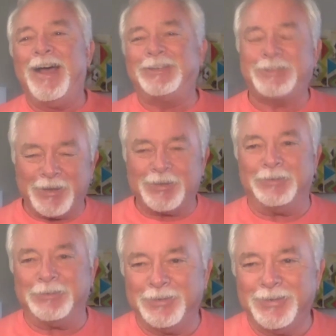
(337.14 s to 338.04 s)
second
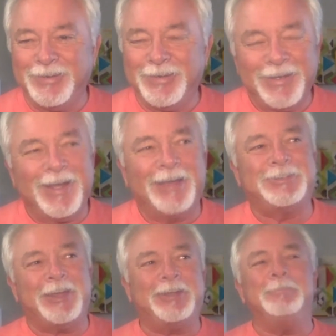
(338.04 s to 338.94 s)
a
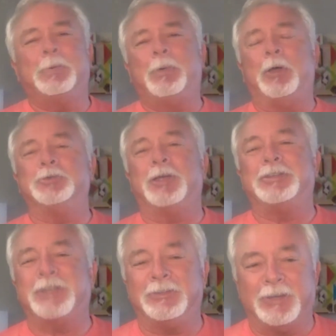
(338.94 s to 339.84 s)
second proposal I
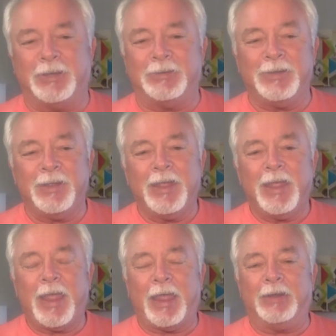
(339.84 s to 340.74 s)
sent in
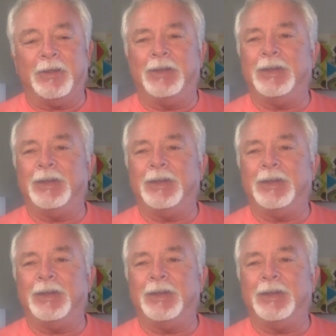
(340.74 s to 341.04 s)
and uh-huh.